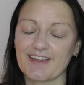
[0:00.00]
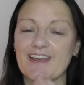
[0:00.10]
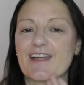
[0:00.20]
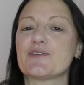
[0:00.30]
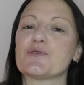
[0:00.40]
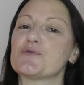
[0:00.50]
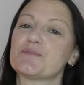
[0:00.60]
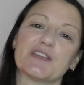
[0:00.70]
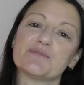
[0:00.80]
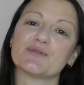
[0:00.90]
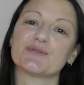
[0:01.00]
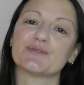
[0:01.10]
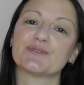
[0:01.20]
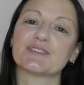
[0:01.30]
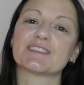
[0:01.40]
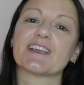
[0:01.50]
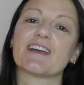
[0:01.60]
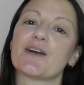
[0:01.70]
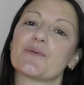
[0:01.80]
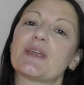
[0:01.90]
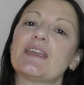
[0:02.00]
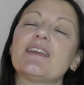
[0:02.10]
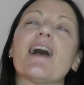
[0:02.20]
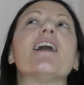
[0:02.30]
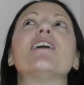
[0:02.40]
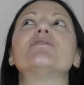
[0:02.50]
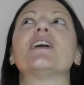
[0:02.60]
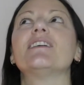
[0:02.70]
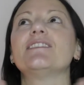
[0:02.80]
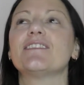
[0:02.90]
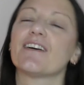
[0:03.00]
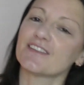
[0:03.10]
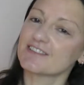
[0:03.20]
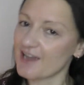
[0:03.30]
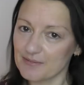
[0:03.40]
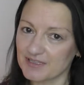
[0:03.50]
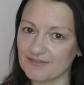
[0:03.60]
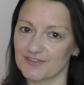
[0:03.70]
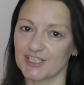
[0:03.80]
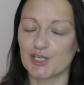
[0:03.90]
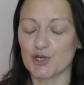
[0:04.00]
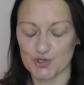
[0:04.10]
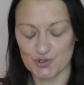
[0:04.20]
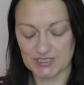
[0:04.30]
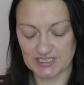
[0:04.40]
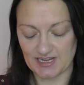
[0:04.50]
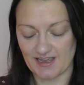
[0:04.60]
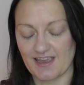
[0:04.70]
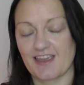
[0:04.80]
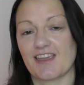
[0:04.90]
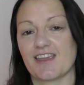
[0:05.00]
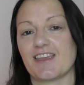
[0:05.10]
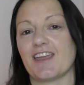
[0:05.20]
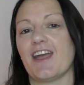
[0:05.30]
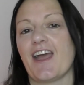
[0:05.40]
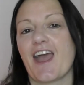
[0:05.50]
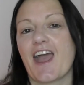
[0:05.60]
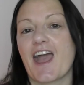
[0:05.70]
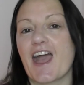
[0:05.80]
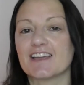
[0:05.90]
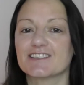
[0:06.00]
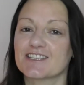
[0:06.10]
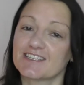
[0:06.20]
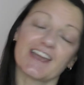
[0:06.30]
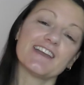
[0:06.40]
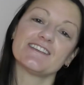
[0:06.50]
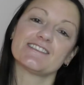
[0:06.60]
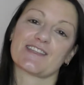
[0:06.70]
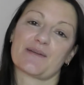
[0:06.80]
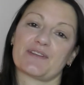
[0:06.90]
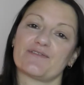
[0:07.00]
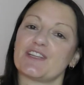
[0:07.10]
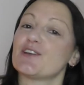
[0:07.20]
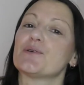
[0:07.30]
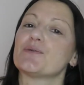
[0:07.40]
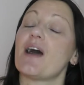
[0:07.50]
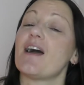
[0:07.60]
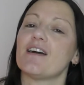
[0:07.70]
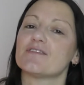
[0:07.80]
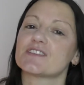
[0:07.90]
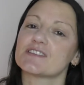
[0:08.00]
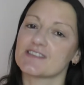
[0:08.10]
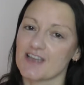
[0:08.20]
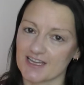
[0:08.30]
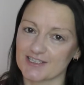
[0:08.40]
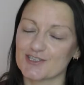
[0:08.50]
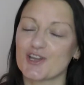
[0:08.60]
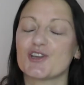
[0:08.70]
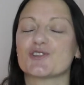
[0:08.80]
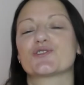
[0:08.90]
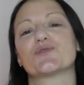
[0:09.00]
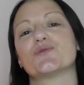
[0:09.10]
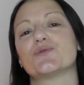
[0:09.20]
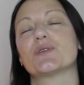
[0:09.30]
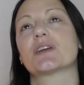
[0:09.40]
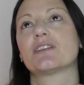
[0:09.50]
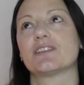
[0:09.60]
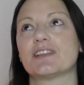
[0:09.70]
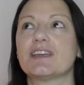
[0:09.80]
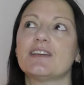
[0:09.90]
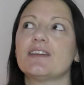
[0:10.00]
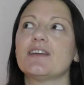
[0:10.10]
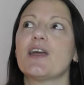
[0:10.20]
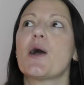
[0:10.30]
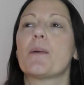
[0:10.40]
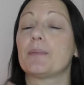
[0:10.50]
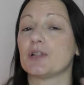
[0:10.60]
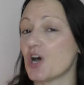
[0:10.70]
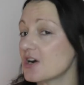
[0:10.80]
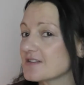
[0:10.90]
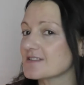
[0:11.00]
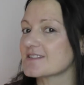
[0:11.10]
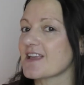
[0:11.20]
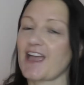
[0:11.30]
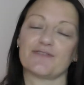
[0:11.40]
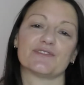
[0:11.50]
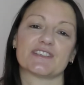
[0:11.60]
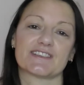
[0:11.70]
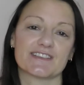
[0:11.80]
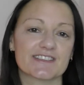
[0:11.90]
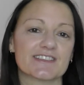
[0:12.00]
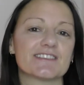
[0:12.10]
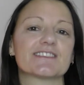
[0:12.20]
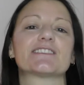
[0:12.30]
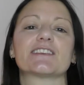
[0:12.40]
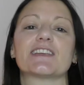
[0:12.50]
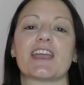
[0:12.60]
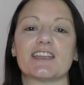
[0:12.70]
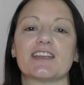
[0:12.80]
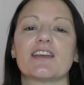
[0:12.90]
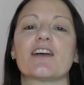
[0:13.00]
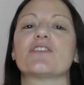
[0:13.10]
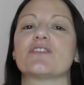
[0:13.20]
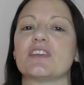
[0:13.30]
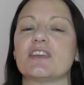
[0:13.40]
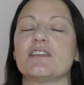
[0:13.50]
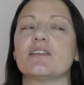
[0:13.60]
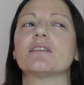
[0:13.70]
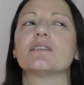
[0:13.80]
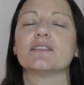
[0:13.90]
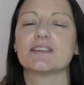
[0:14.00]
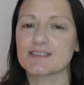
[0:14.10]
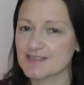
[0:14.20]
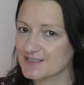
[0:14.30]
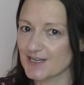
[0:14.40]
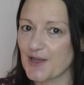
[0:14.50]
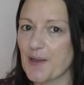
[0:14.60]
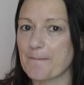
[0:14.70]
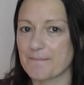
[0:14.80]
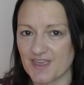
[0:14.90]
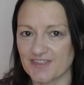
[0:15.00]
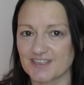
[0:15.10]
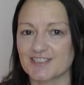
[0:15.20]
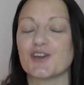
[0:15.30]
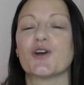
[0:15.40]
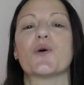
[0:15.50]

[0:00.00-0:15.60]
Hello peoples, we have another tapping video today, and today's tapping video I have decided to clear blocks and resistance to getting the list method